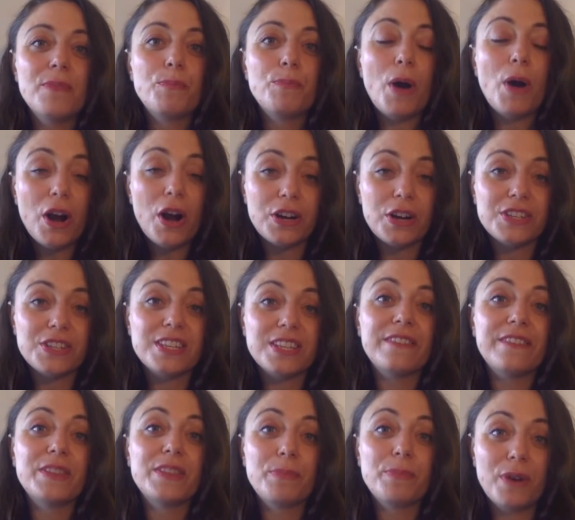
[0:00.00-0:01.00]
parts
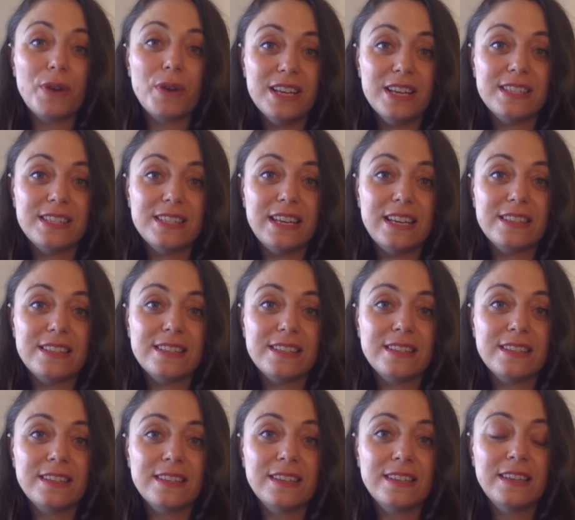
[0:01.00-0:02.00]
of the
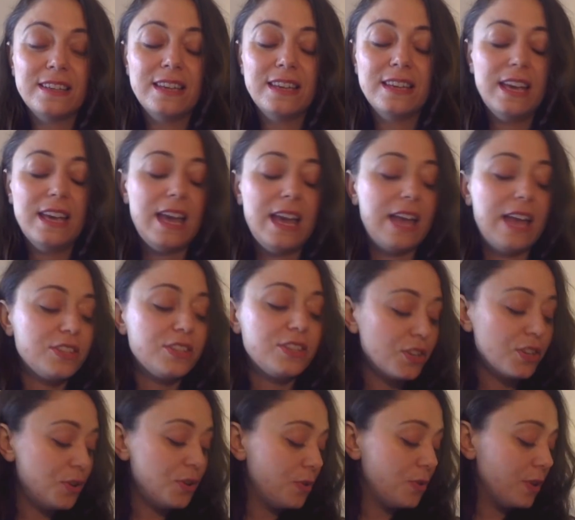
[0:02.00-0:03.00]
process. And
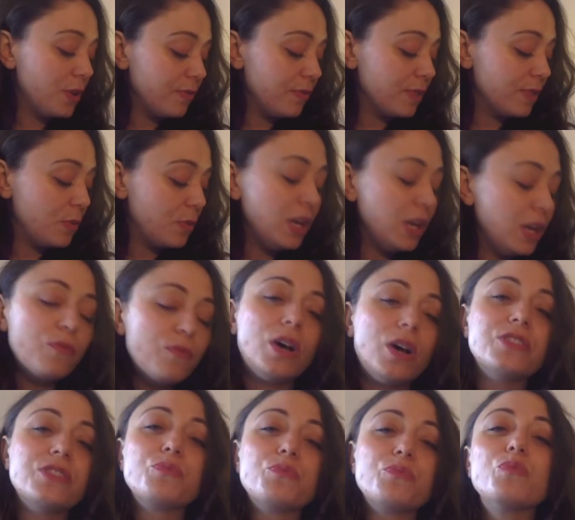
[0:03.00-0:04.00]
so Queen of
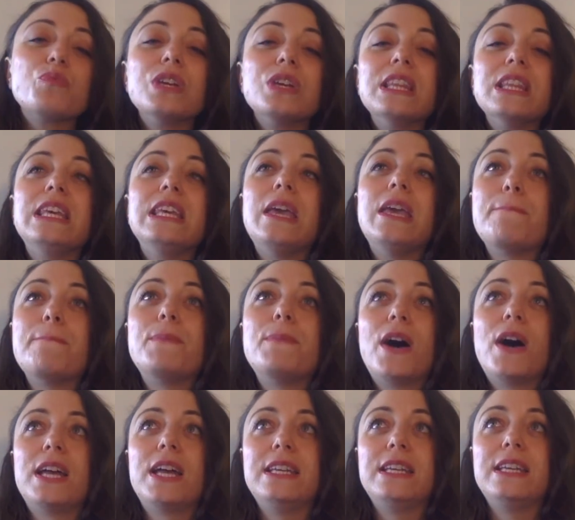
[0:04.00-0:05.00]
Wands really
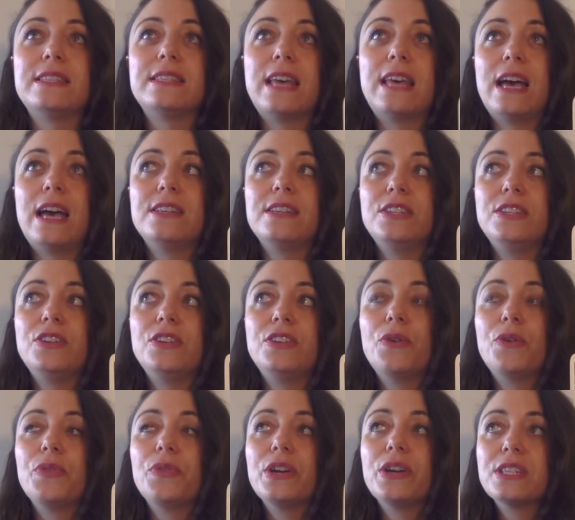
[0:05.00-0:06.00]
embodies that. You
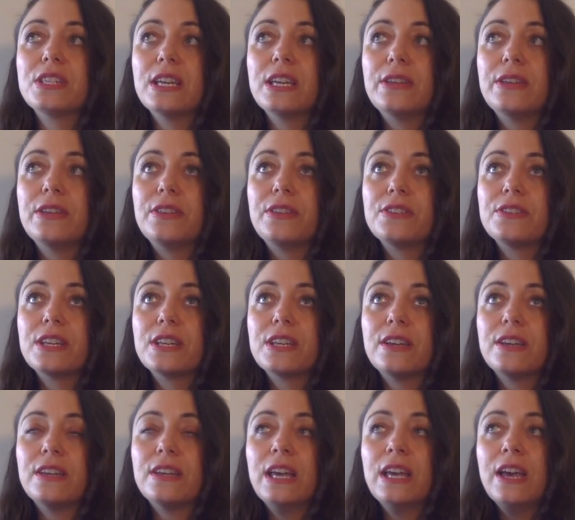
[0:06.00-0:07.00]
know, there's
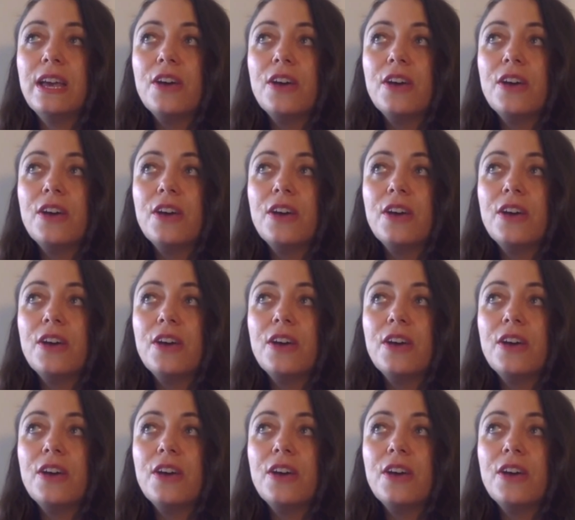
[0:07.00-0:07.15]
a